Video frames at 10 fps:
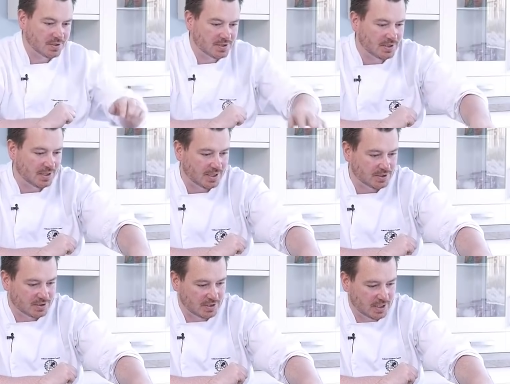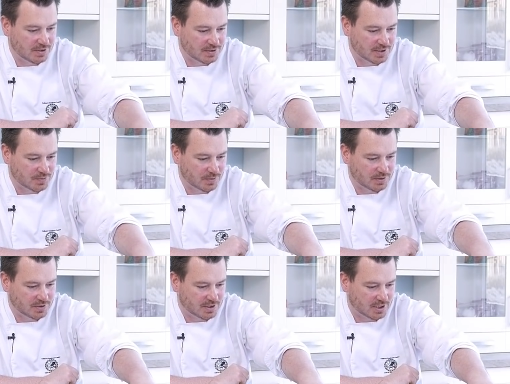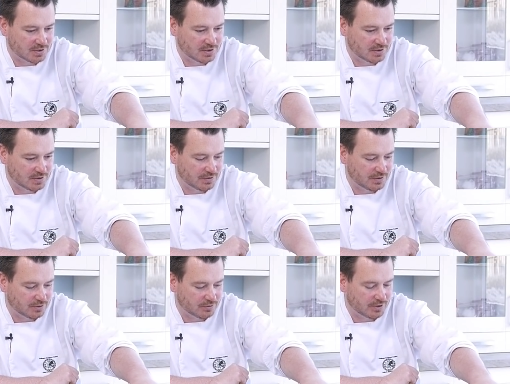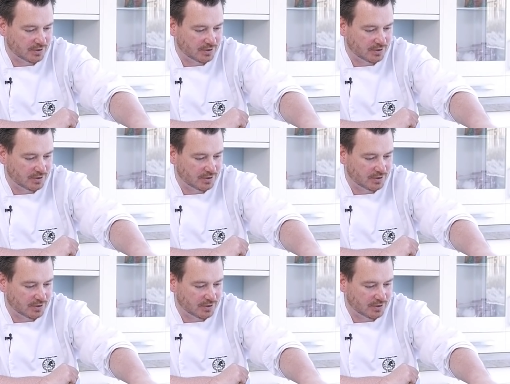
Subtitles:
so you can see the edges, this one starting to curl